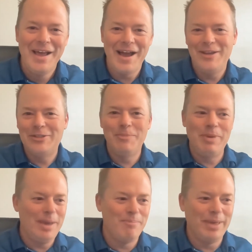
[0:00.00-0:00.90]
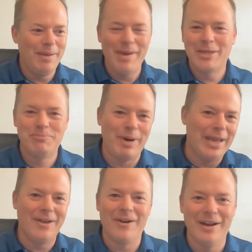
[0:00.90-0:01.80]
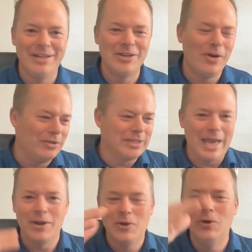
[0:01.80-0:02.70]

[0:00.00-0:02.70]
I used to be a BMX biker, and so it was right, kind of right.